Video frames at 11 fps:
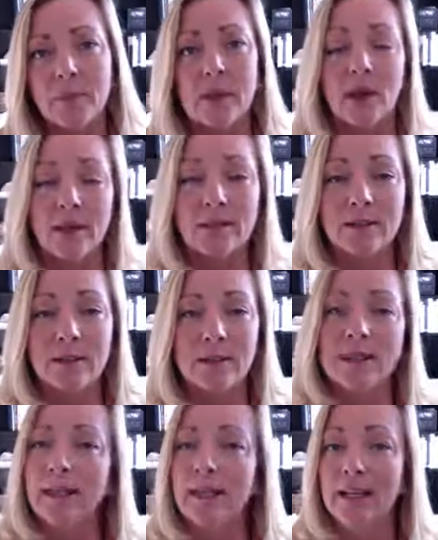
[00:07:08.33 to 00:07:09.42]
But
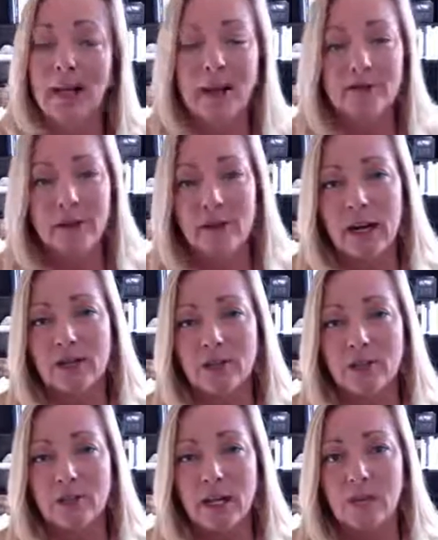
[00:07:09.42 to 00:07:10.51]
honestly, I've never had to
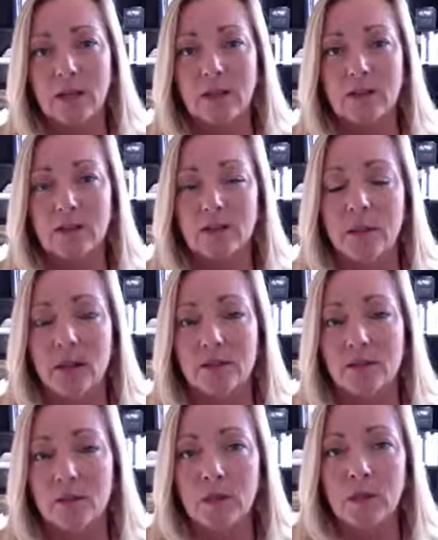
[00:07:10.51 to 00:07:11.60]
do that, because I have
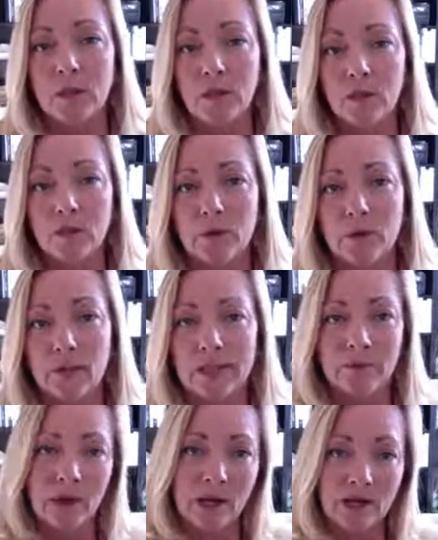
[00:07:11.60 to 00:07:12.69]
so many people
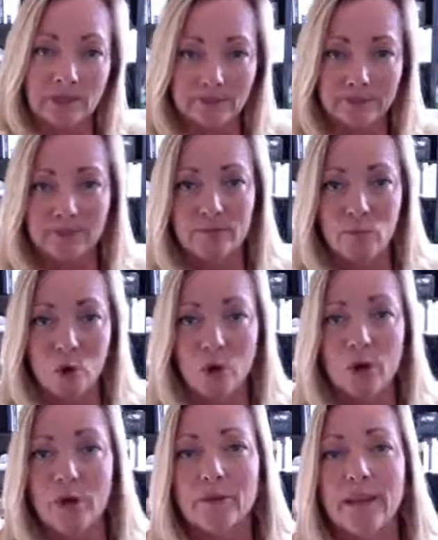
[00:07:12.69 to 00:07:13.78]
in my
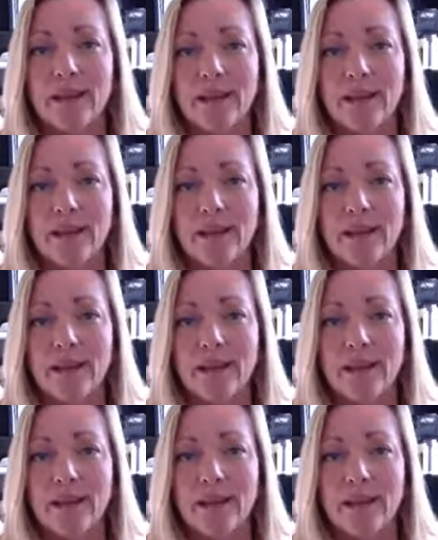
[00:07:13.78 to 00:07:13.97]
world